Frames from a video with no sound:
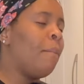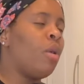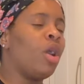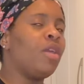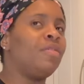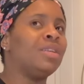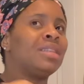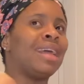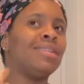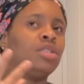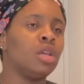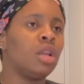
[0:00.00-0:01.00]
But if it's
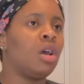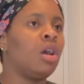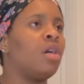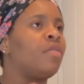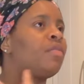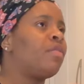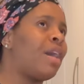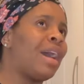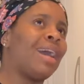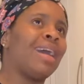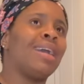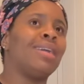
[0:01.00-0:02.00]
like jollof,
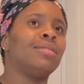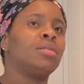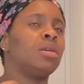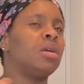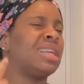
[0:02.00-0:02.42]
fried,